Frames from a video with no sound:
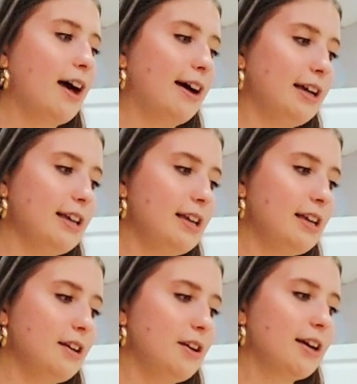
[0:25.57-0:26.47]

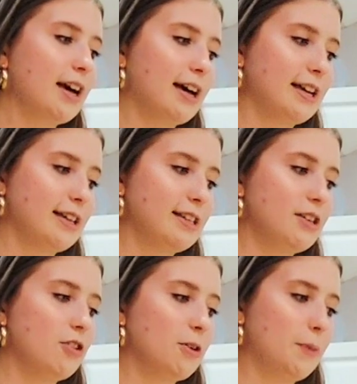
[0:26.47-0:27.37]
hiking,
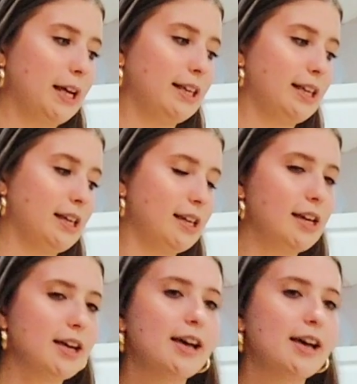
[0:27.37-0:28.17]
kayaking, or biking,